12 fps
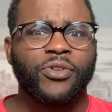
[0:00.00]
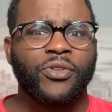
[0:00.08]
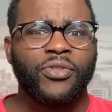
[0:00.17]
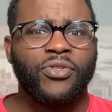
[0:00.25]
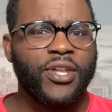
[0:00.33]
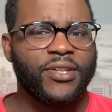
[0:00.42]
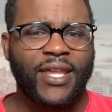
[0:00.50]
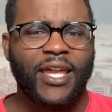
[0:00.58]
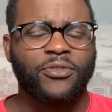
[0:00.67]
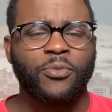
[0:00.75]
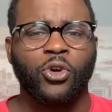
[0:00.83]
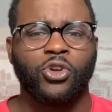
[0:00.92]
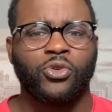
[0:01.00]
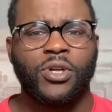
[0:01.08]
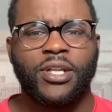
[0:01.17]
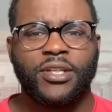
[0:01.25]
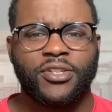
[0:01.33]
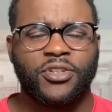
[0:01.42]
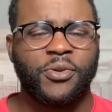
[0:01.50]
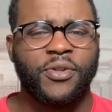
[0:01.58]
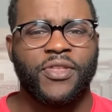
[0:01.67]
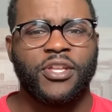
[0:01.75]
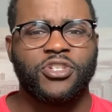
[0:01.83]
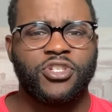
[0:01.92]
this has more credence to it
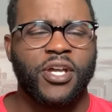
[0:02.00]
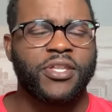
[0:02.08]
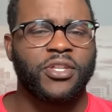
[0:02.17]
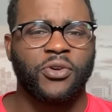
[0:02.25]
than just